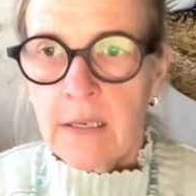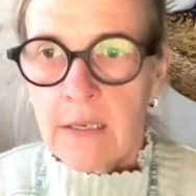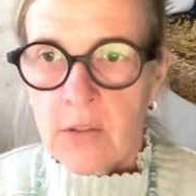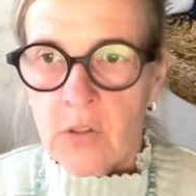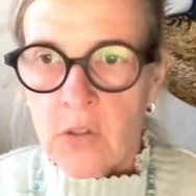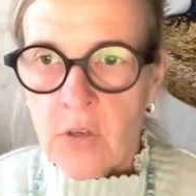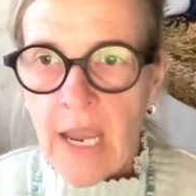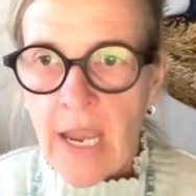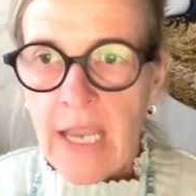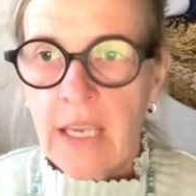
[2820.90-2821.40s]

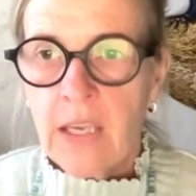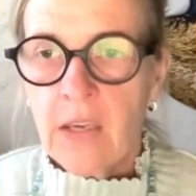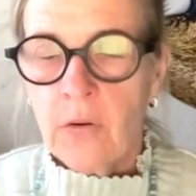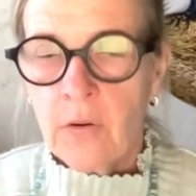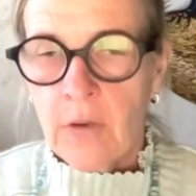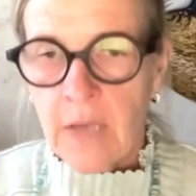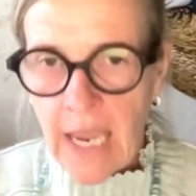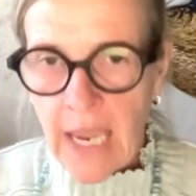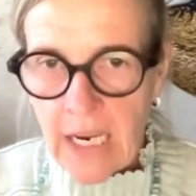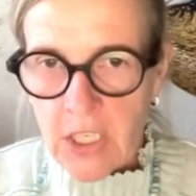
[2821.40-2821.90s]
track your
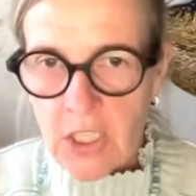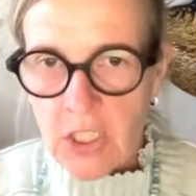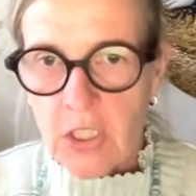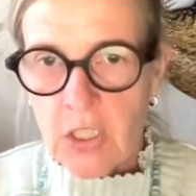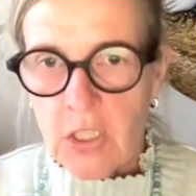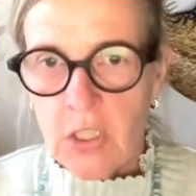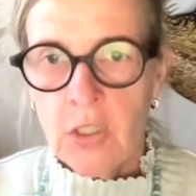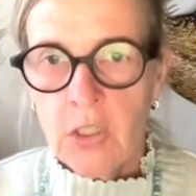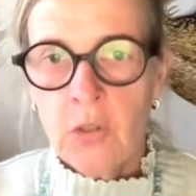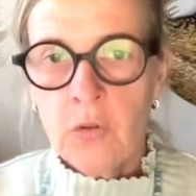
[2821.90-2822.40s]
cash,
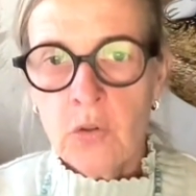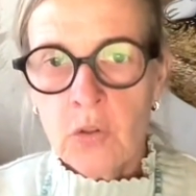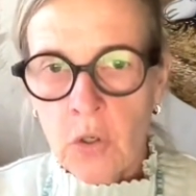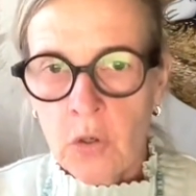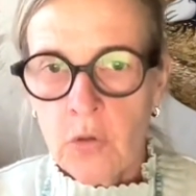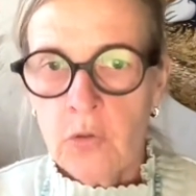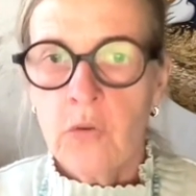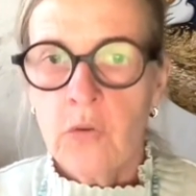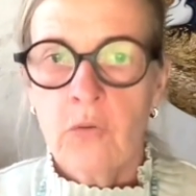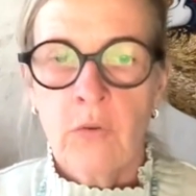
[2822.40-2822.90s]
you
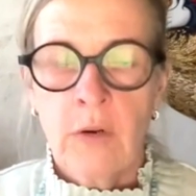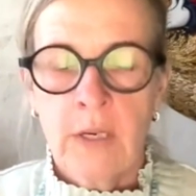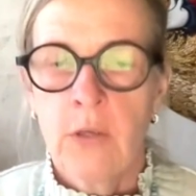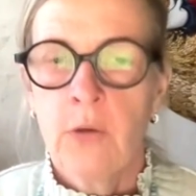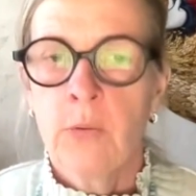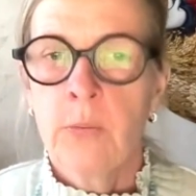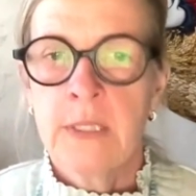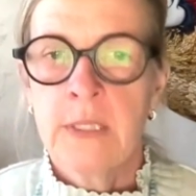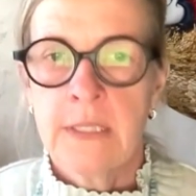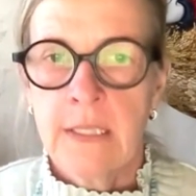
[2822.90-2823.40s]
don't run
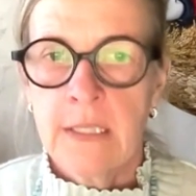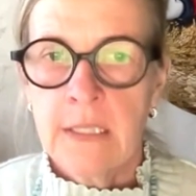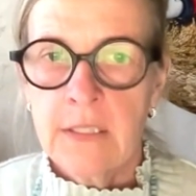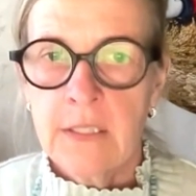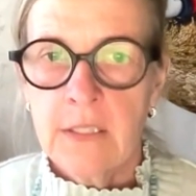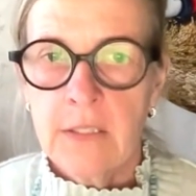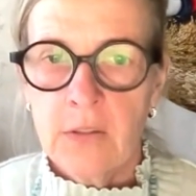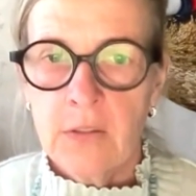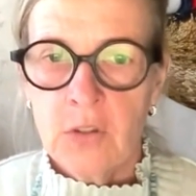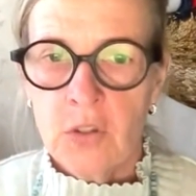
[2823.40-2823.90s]
your business.
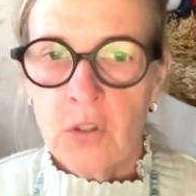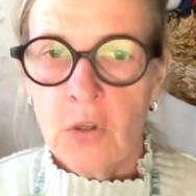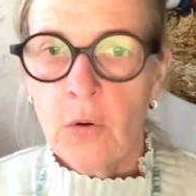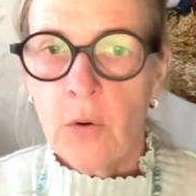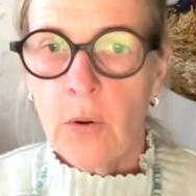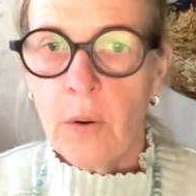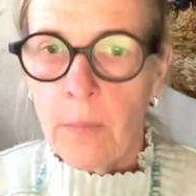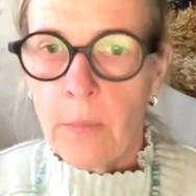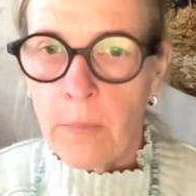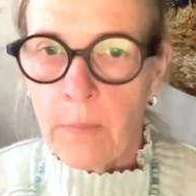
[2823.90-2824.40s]

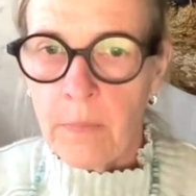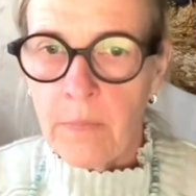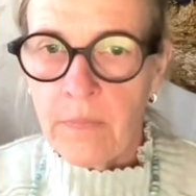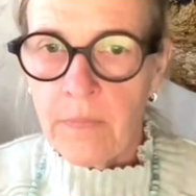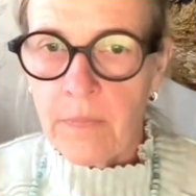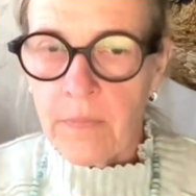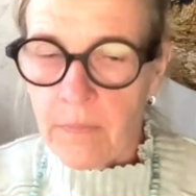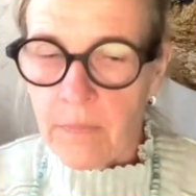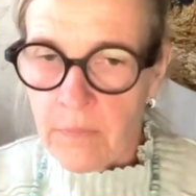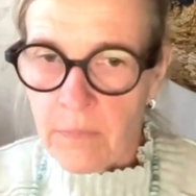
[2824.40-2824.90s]
So
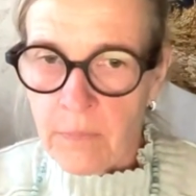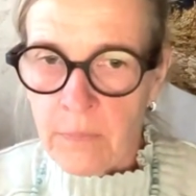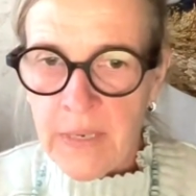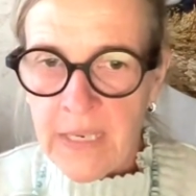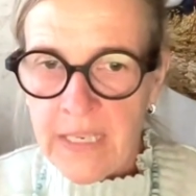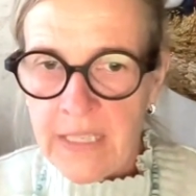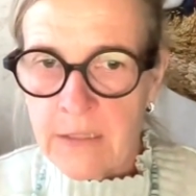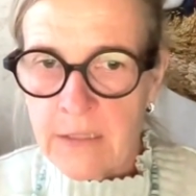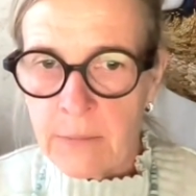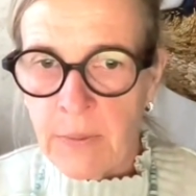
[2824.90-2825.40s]

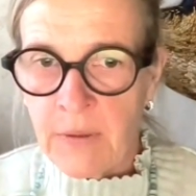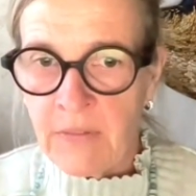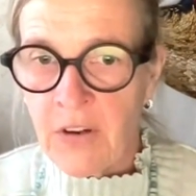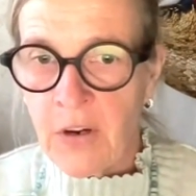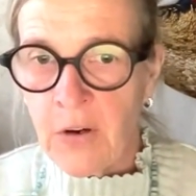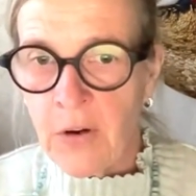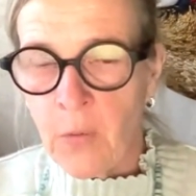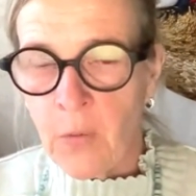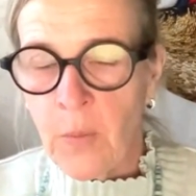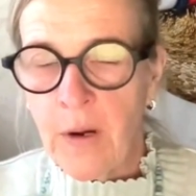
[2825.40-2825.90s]
please be
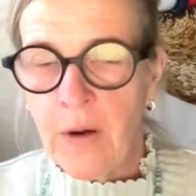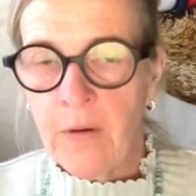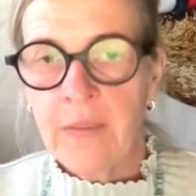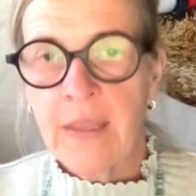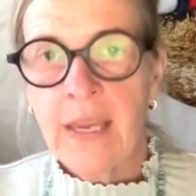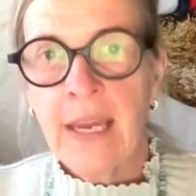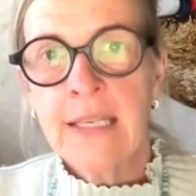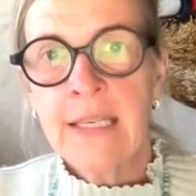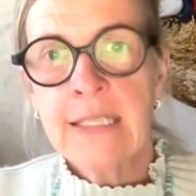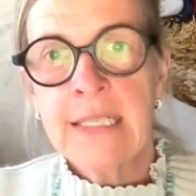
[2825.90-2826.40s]
very aware of
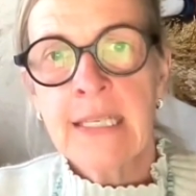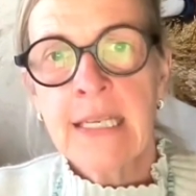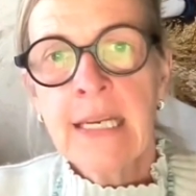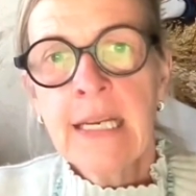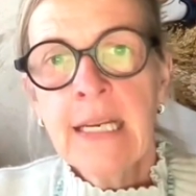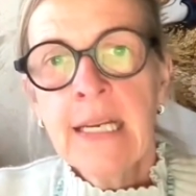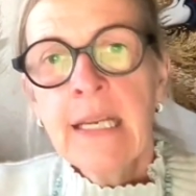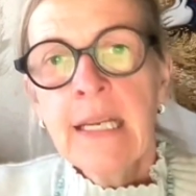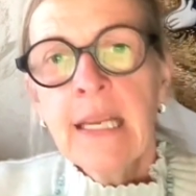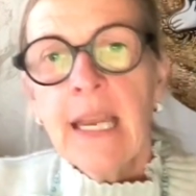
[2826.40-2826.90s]
that.
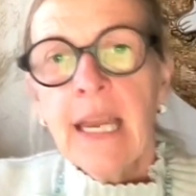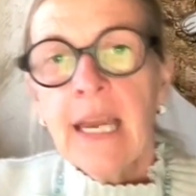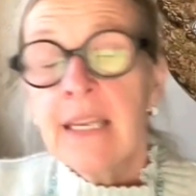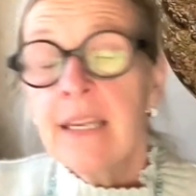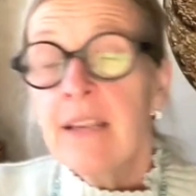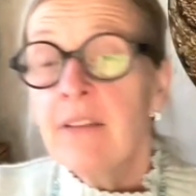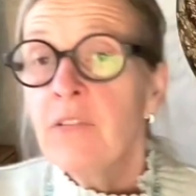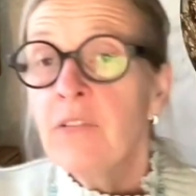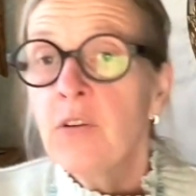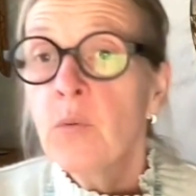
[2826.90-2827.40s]
And
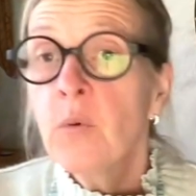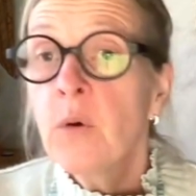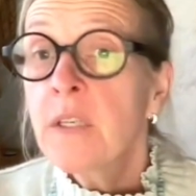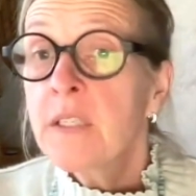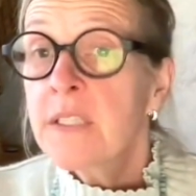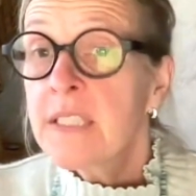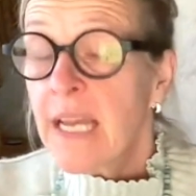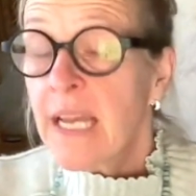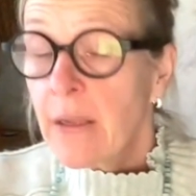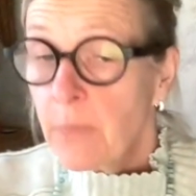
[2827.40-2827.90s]
if you
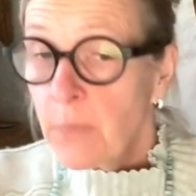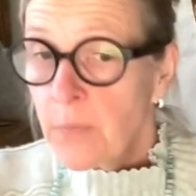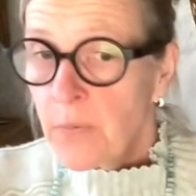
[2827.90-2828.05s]
want help